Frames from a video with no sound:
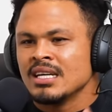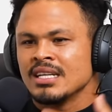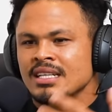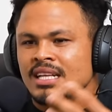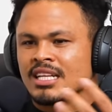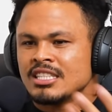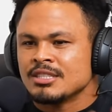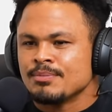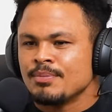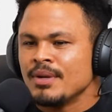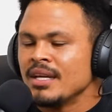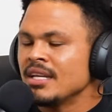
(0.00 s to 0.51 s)

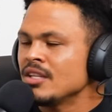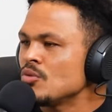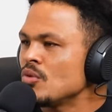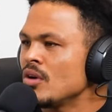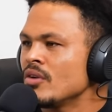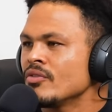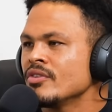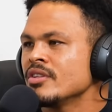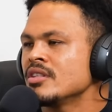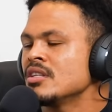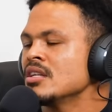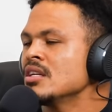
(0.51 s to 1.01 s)
that's playing
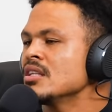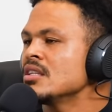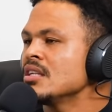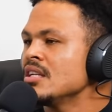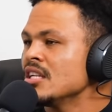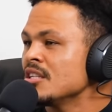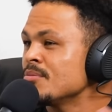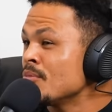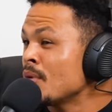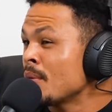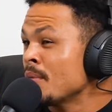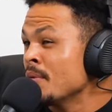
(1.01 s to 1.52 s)
twelve and thirteen
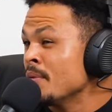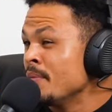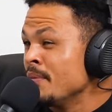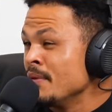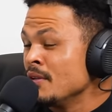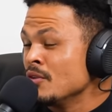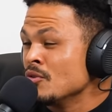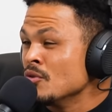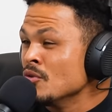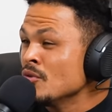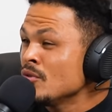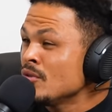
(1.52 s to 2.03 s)
has probably been
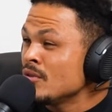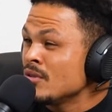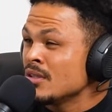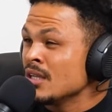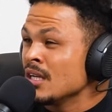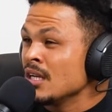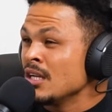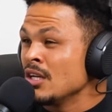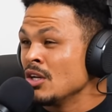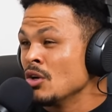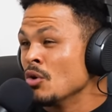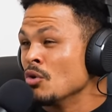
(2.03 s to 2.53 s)
good
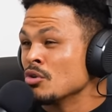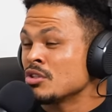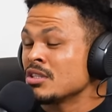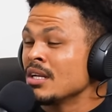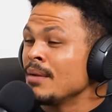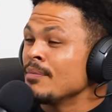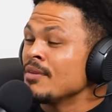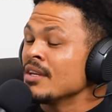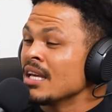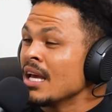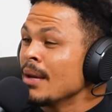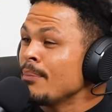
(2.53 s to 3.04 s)
or
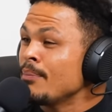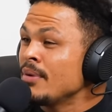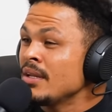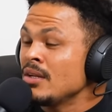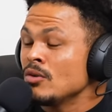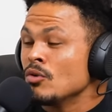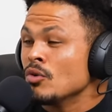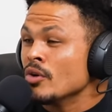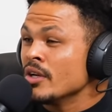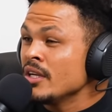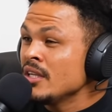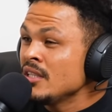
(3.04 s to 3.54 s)
something happened
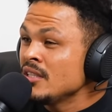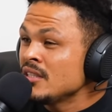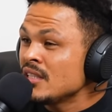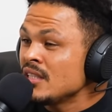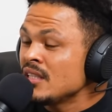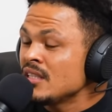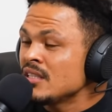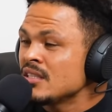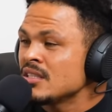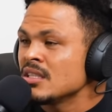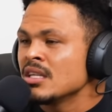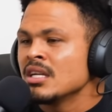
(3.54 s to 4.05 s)
or
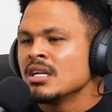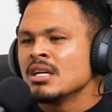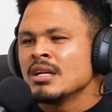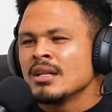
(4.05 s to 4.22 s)
injuries,